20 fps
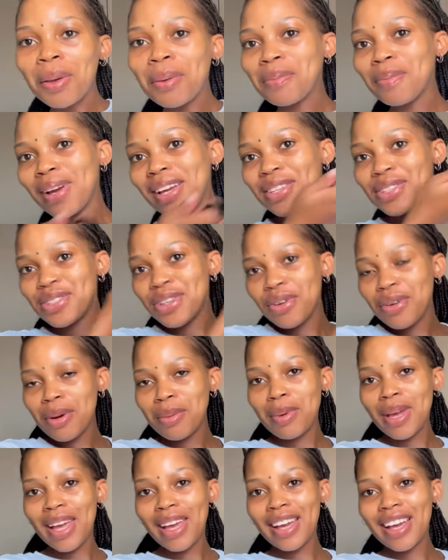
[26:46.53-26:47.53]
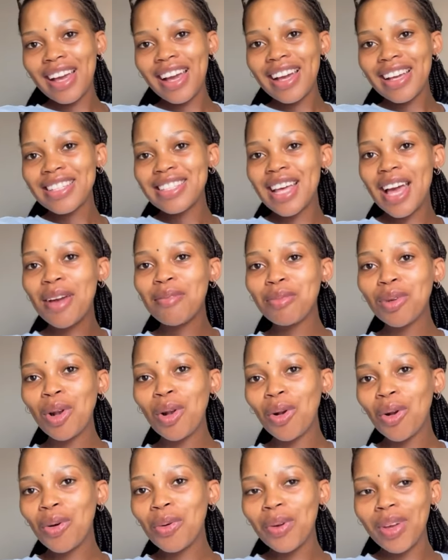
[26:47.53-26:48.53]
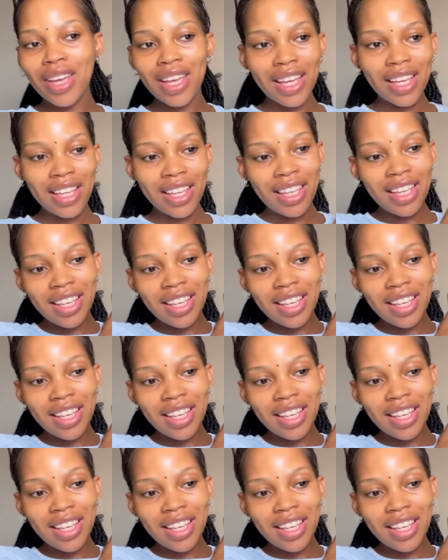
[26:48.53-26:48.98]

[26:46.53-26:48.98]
My Zara bag, guys, I'm glowing.